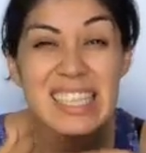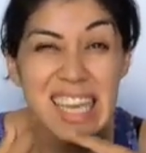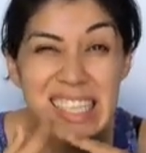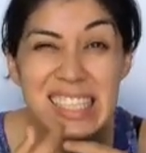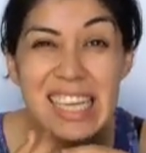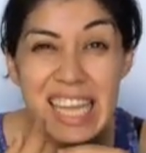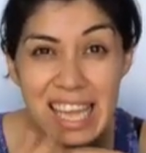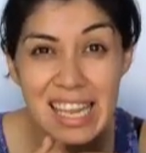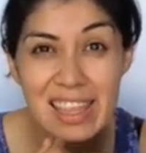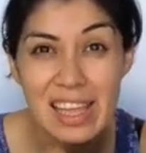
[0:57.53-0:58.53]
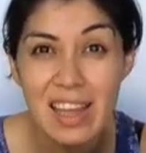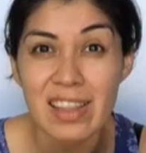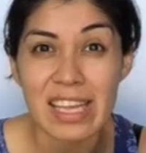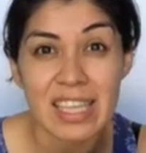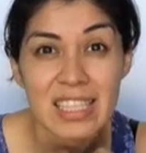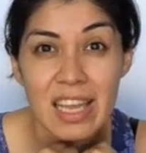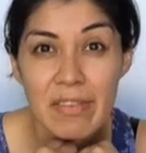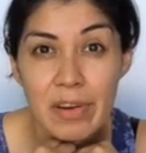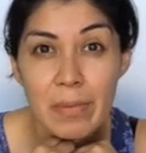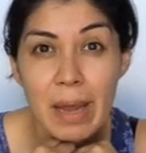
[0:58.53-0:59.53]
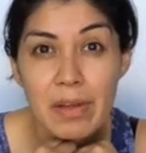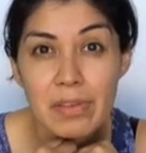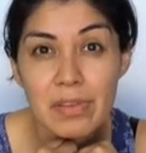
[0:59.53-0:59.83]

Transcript: touching anything on the inside of your mouth.